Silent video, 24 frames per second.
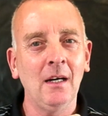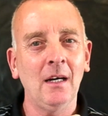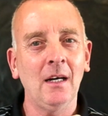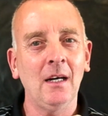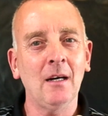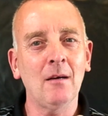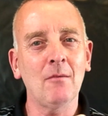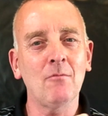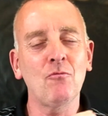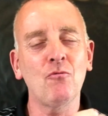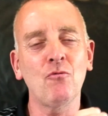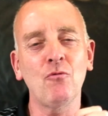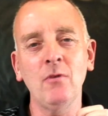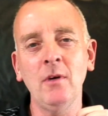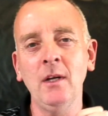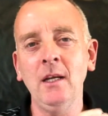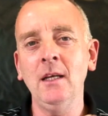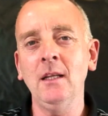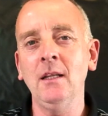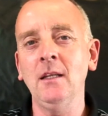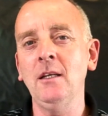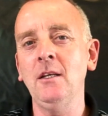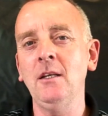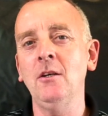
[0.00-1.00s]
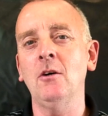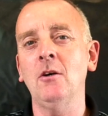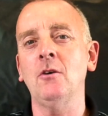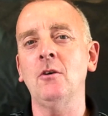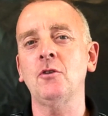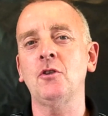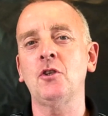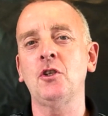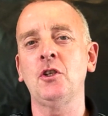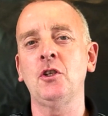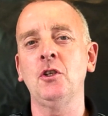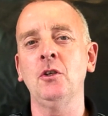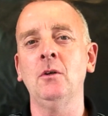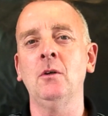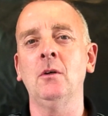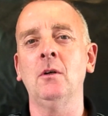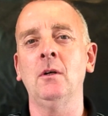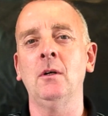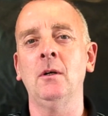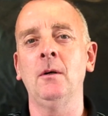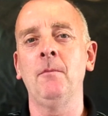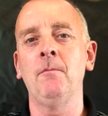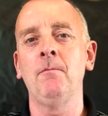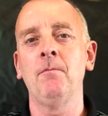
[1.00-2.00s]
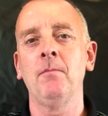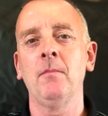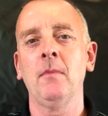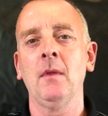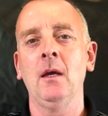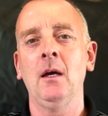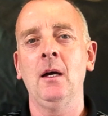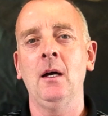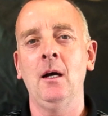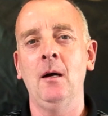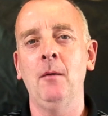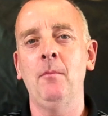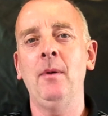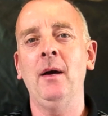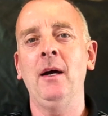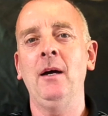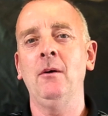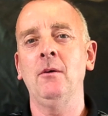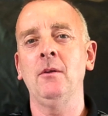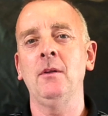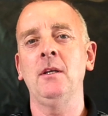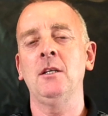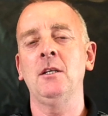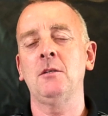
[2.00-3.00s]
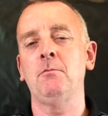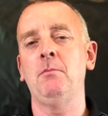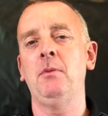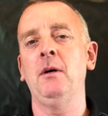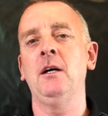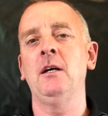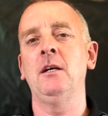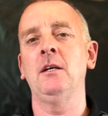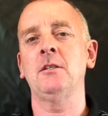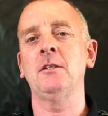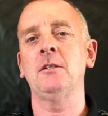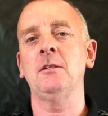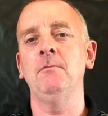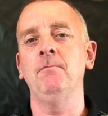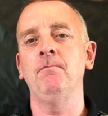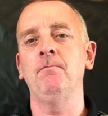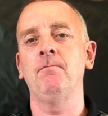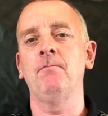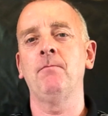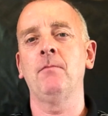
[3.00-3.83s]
I'm really not sure about this person.